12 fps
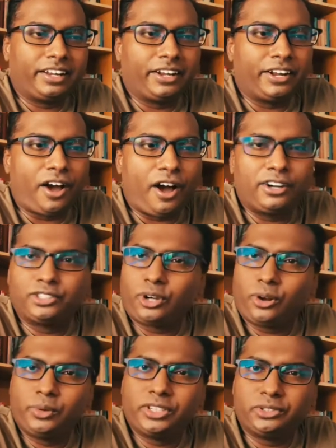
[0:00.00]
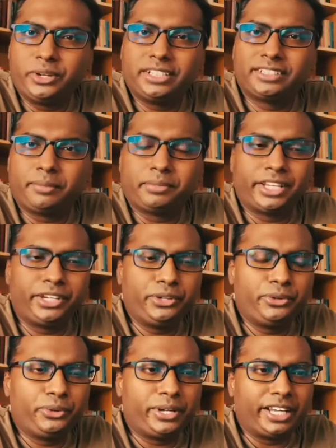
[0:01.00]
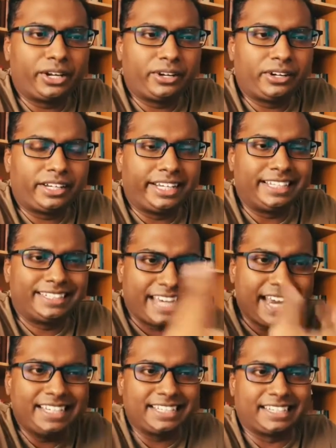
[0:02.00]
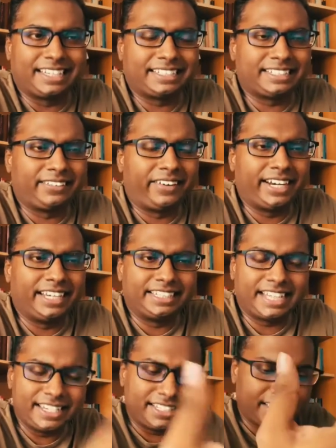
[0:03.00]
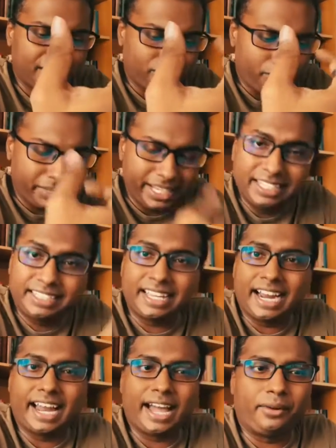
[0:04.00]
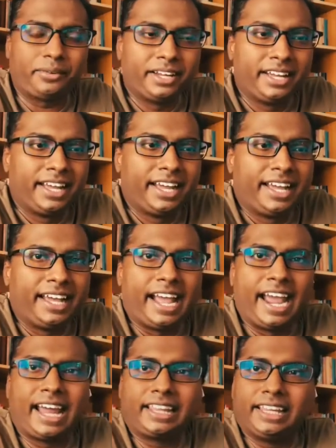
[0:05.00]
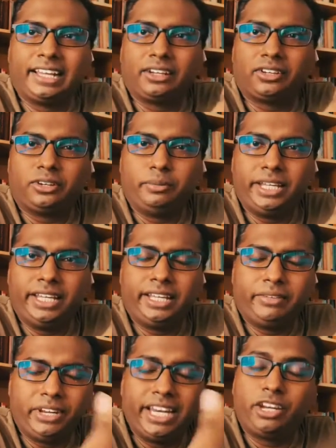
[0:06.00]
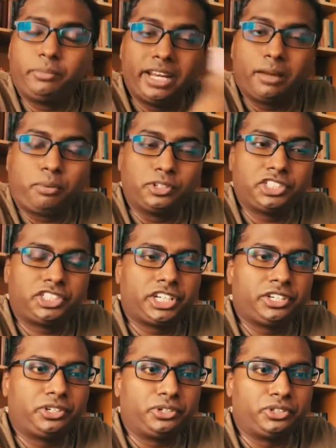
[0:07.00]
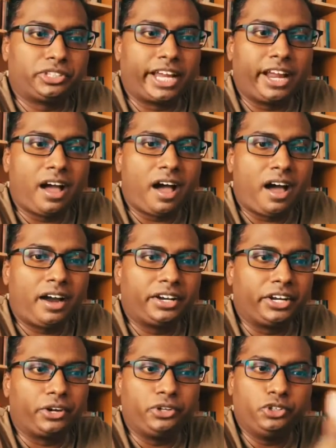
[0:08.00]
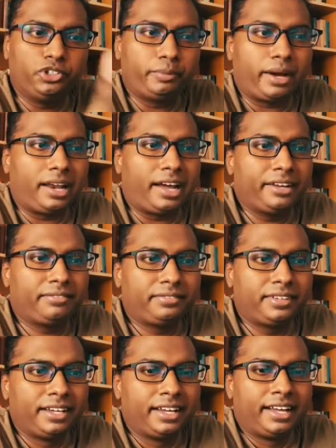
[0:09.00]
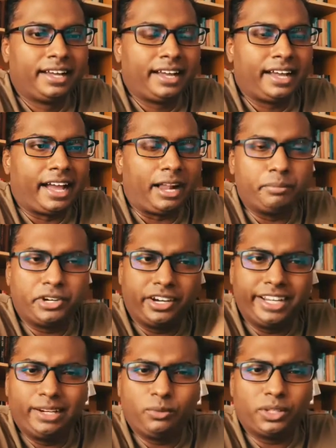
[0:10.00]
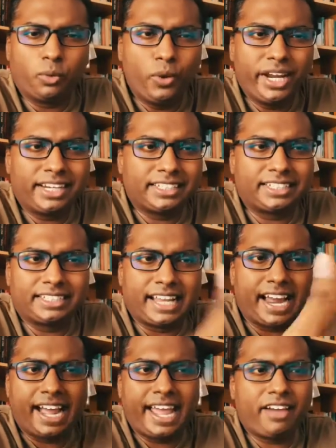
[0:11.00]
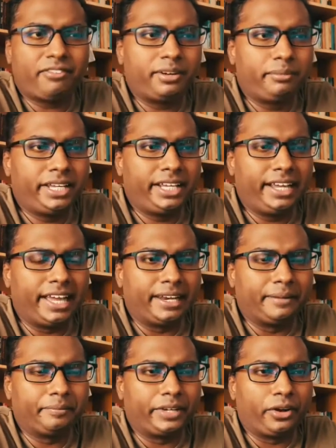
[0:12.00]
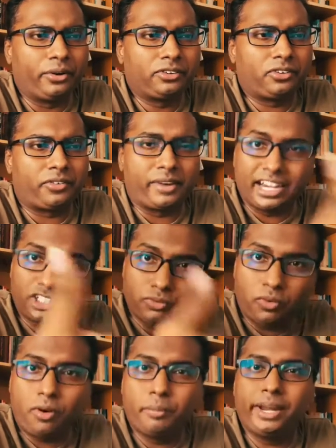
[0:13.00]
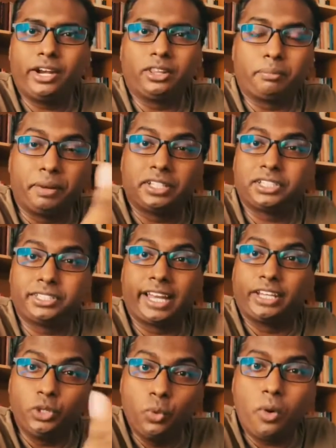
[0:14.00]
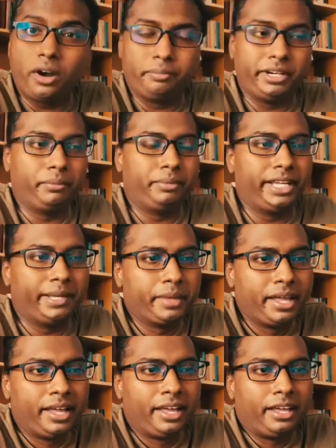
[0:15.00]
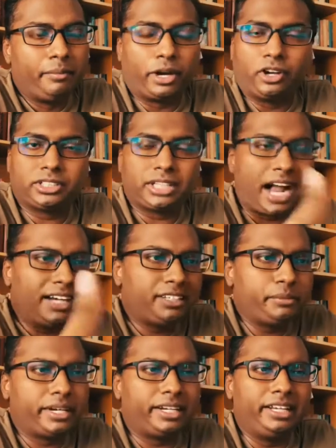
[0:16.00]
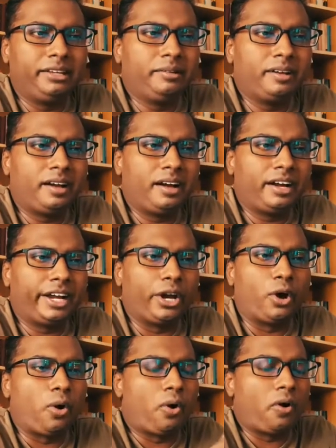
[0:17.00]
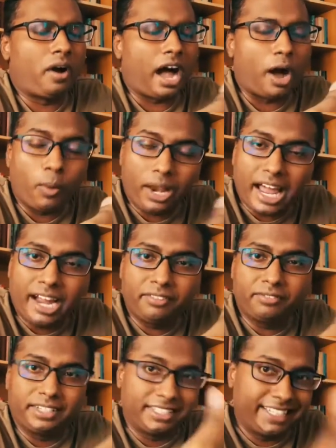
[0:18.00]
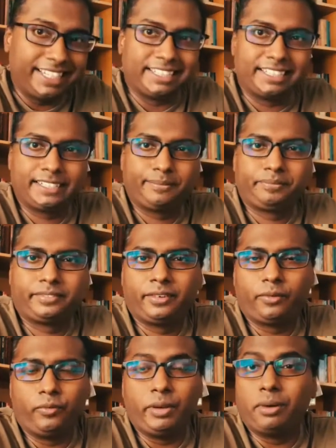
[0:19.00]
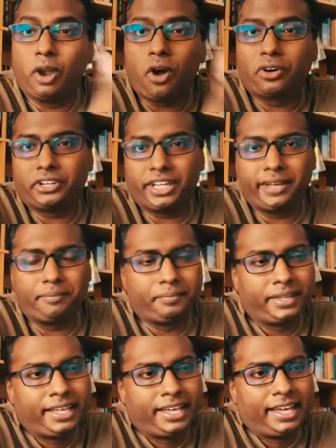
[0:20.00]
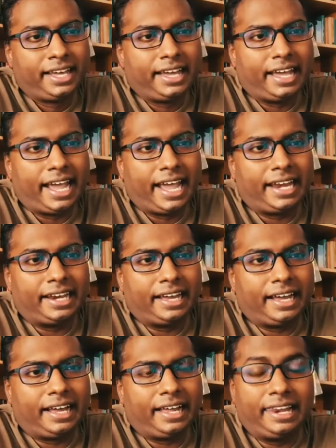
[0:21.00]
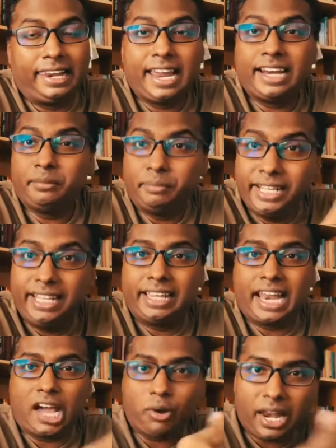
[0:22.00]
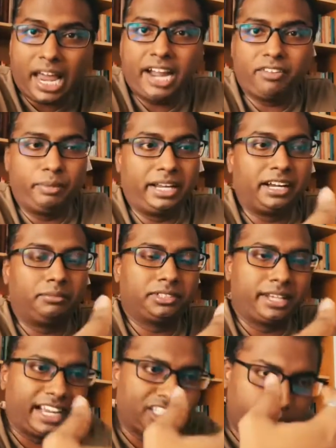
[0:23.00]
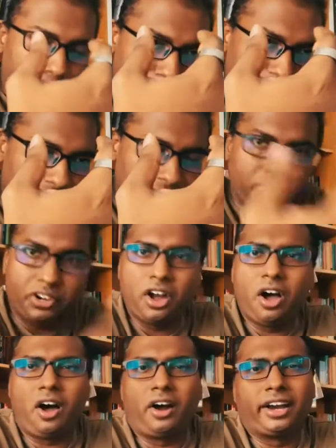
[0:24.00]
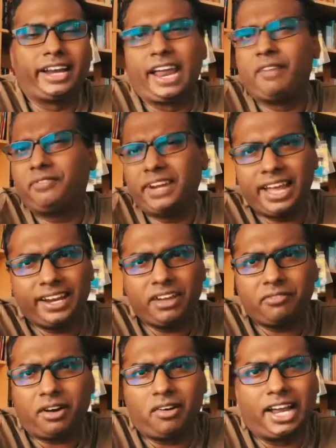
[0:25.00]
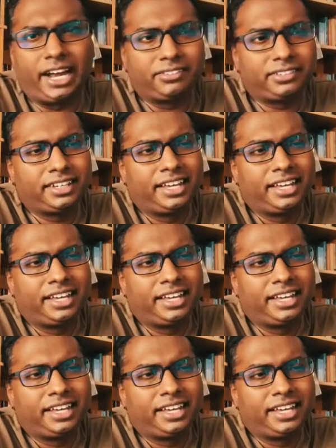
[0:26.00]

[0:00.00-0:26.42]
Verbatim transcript: God is always doing something new. He changes us, right? He changes us from the inside out. And I think we need to be in a position to say, God, you know, use my life. Help me to deal with the weaknesses that I have in me, and, you know, transform me into the person that you want me to be. Because ultimately, you know, our life is His. We belong to Him. And let it be that our life becomes an expression of God in every area of our lives.